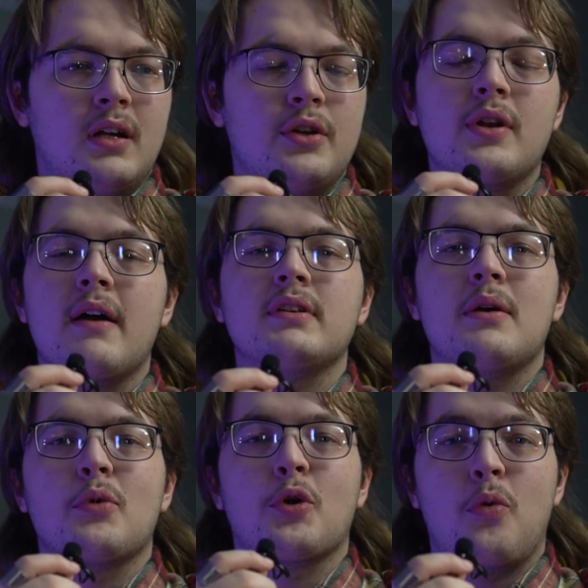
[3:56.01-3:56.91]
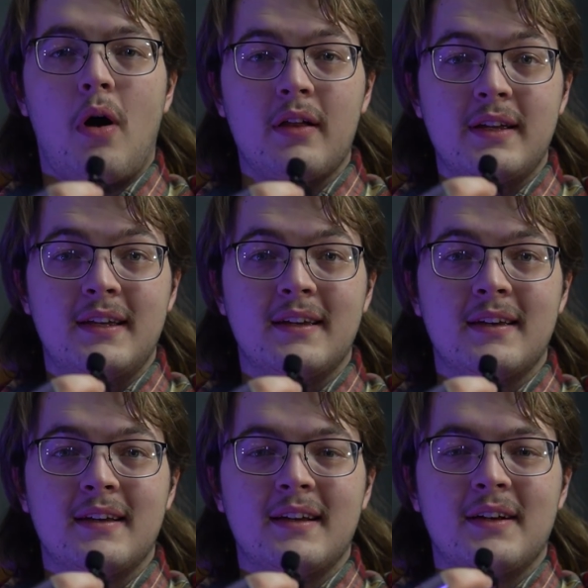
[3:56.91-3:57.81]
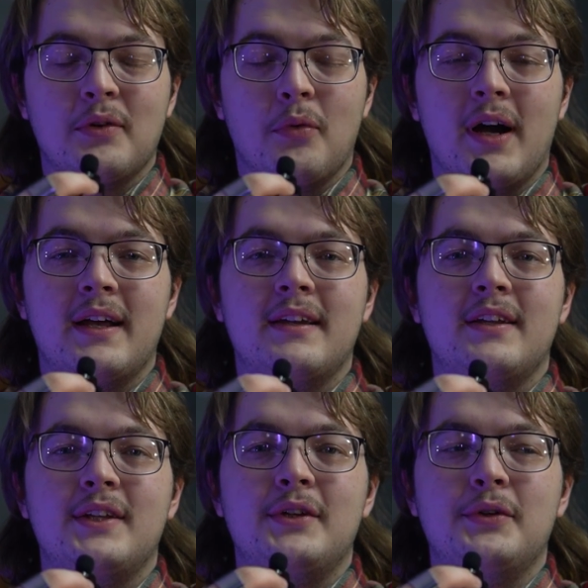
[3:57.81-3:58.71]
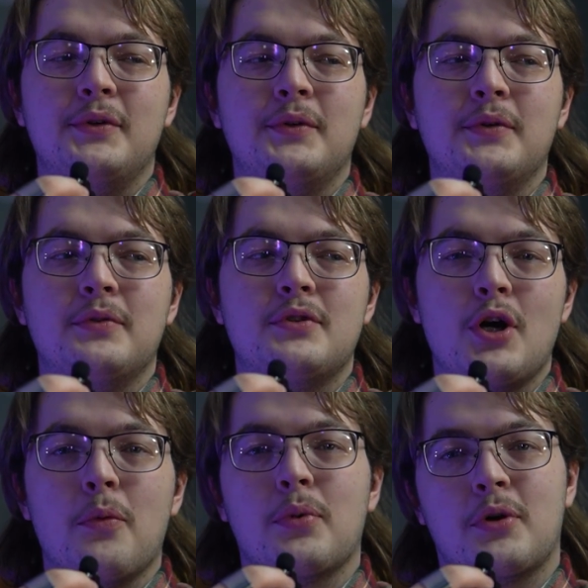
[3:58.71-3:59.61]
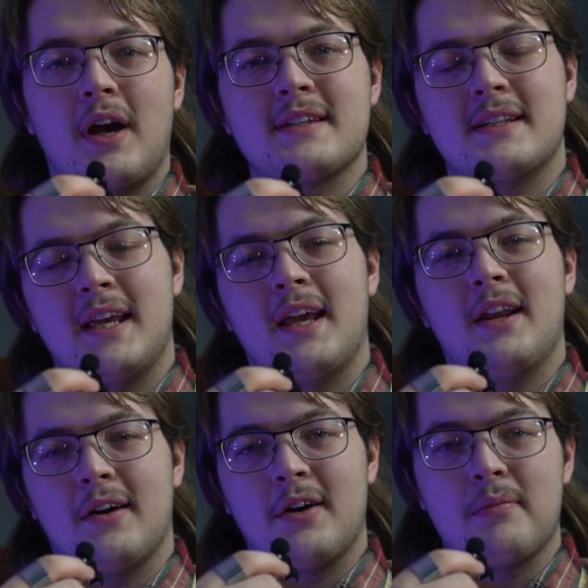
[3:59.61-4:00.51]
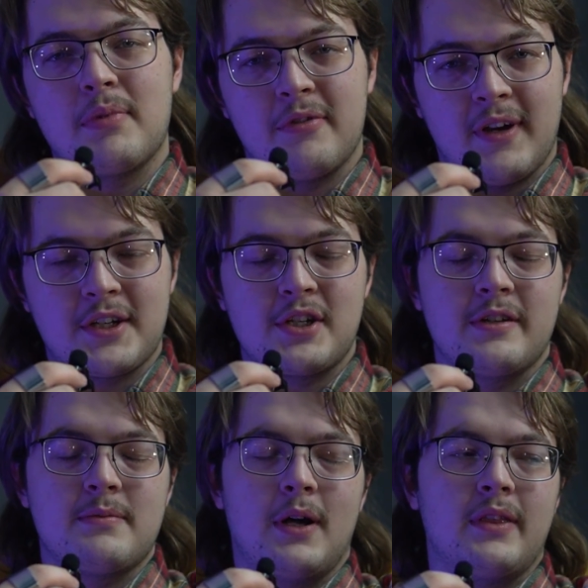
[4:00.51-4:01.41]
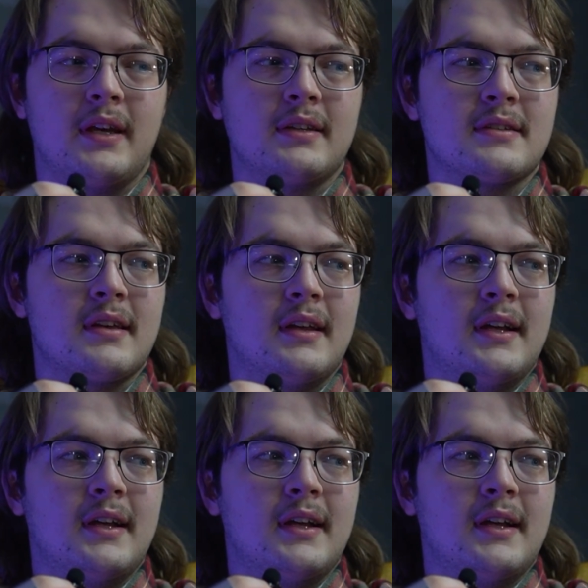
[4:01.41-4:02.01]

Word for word: You can have a lot more quality when you don't procrastinate and aren't a perfectionist about things.